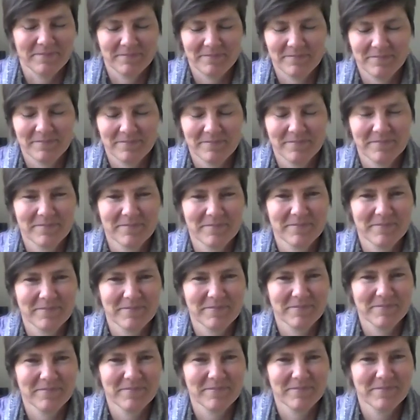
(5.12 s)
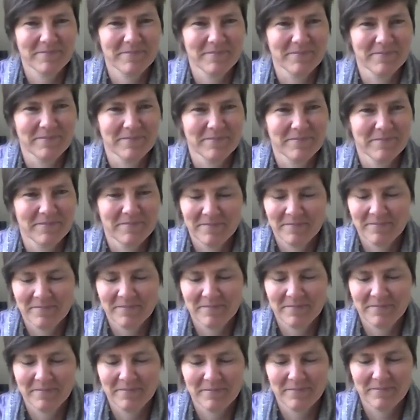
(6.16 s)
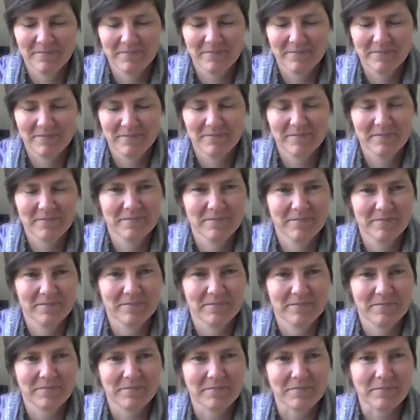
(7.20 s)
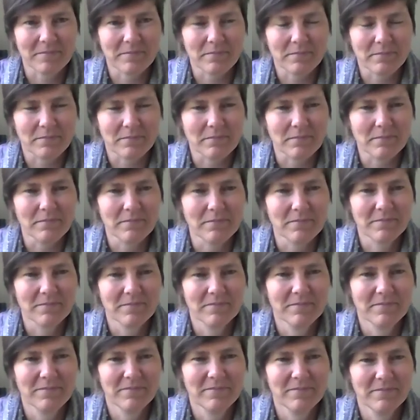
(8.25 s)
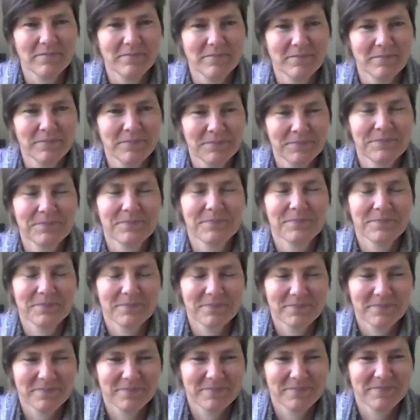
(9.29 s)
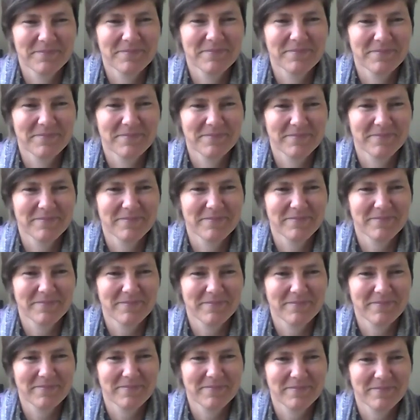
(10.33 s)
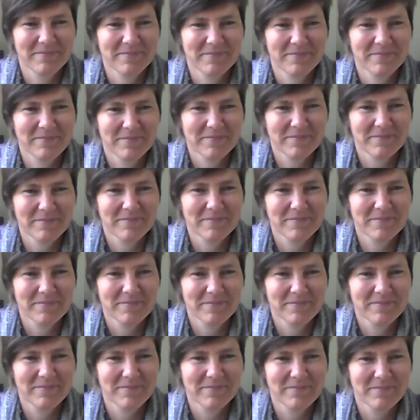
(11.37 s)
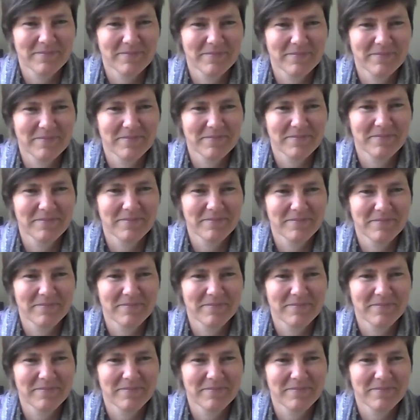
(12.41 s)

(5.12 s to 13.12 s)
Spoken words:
[no speech]